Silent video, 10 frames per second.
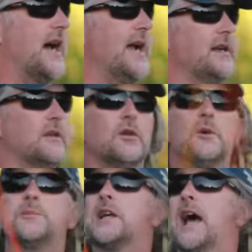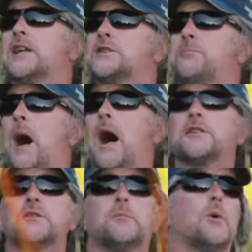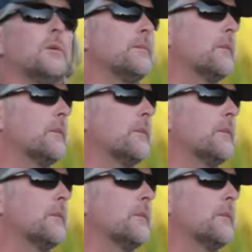tight a loops as possible,